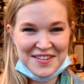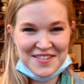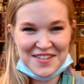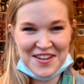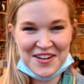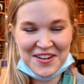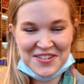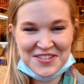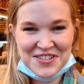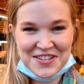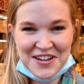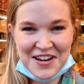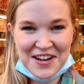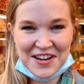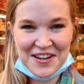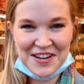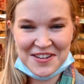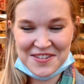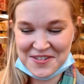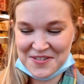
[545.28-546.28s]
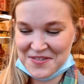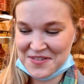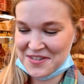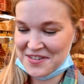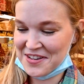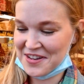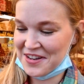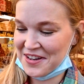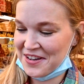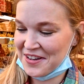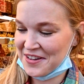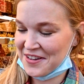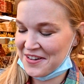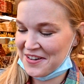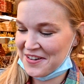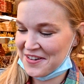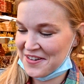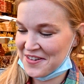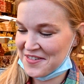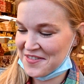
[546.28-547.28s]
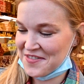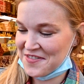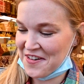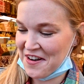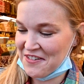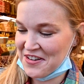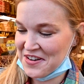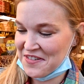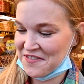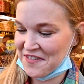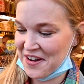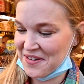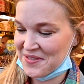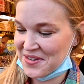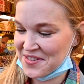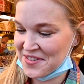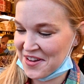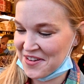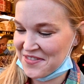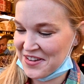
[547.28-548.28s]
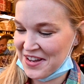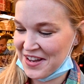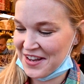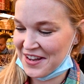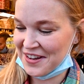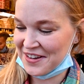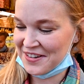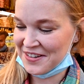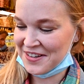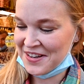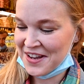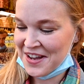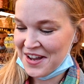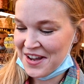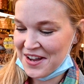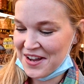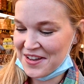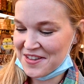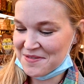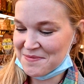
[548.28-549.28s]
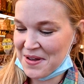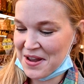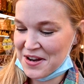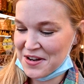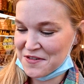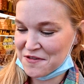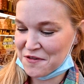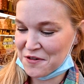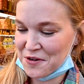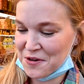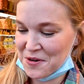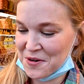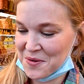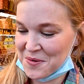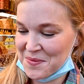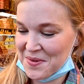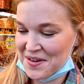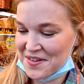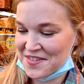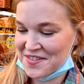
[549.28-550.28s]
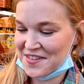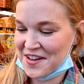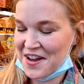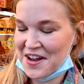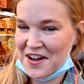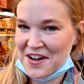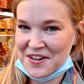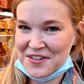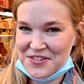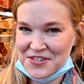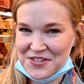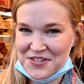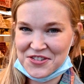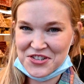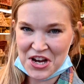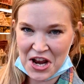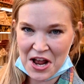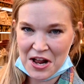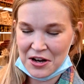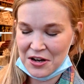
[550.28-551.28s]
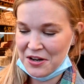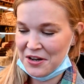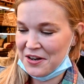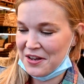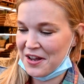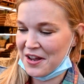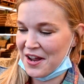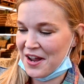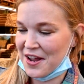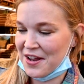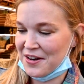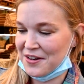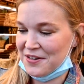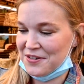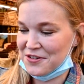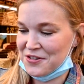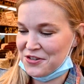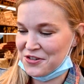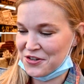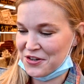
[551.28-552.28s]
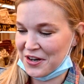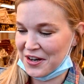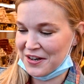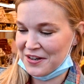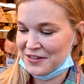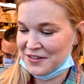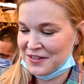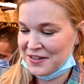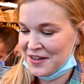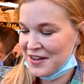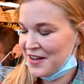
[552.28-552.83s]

Turkish delight is obviously very famous over here. It's made from a starch, gel and sugar,